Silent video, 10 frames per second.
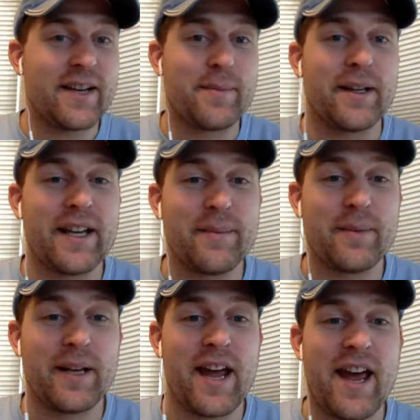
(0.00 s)
Got my game
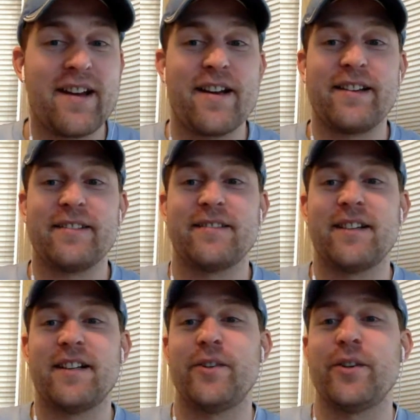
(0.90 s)
day hat on,
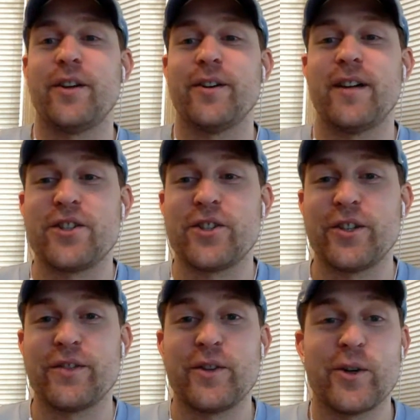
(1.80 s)
North Carolina
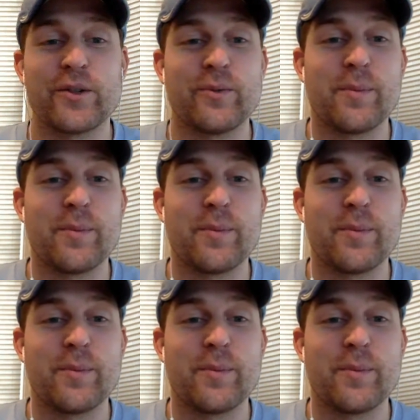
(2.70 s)
shirt, of course,